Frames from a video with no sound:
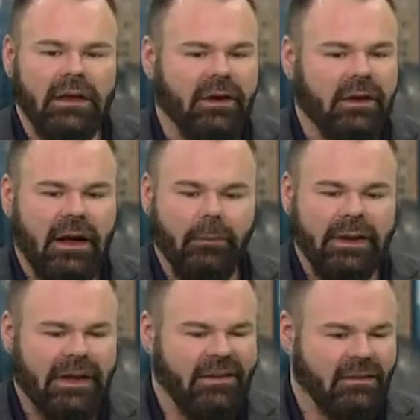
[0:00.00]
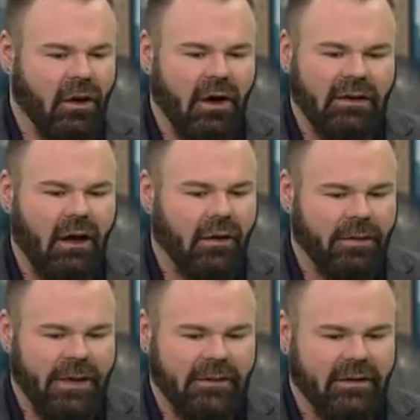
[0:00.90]
that your company is not
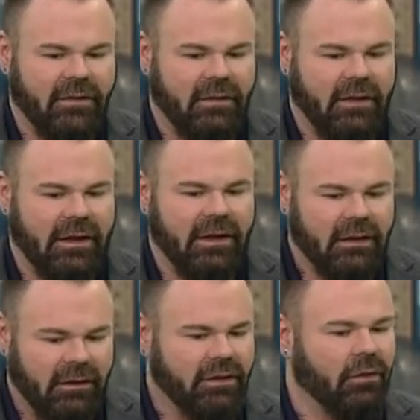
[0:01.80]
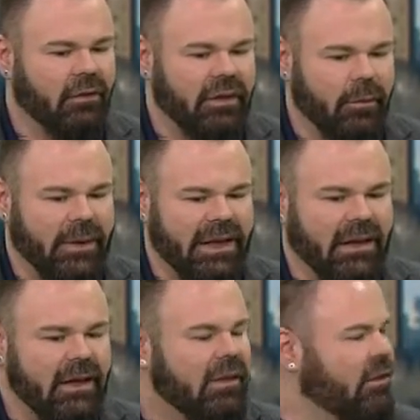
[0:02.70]
authentic to who they're
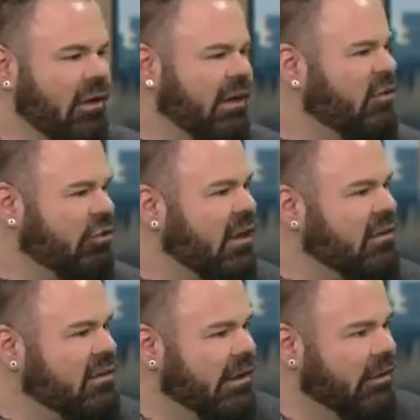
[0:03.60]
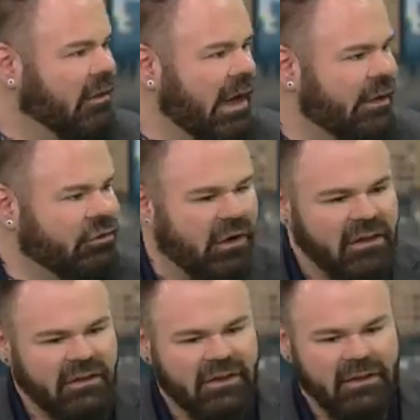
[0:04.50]
being, they're not going to trust you. And
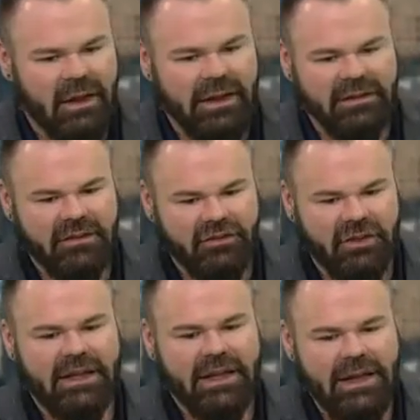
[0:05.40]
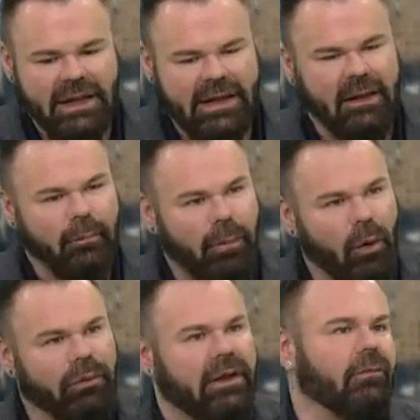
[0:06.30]
trust is like such a key
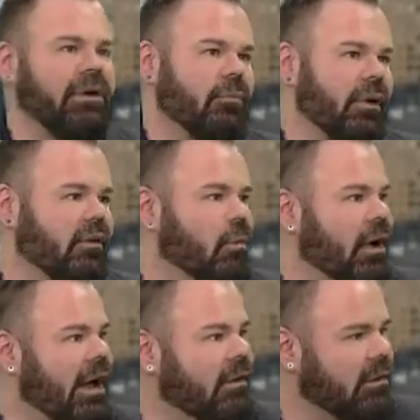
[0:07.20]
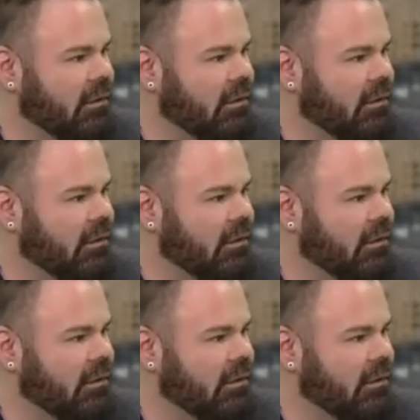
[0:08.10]
component when you build a brand.